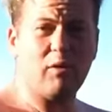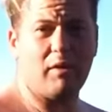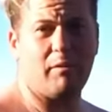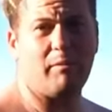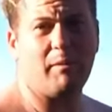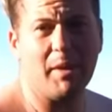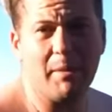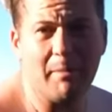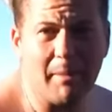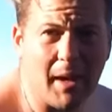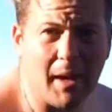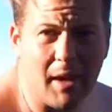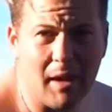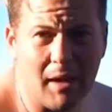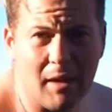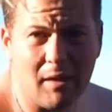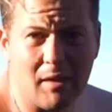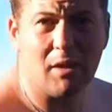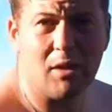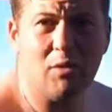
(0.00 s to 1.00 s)
with me,
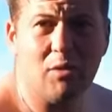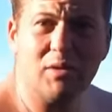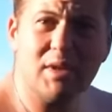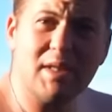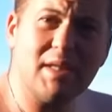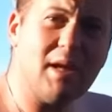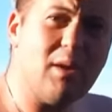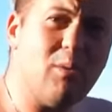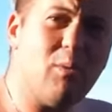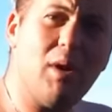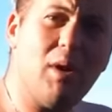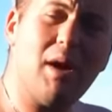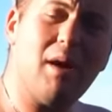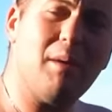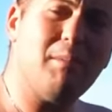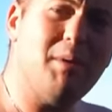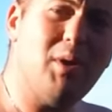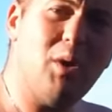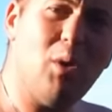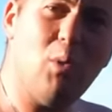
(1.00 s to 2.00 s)
man. You see what
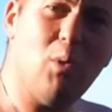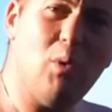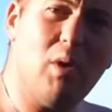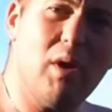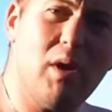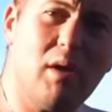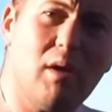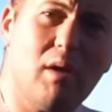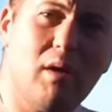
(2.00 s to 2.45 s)
I'm doing.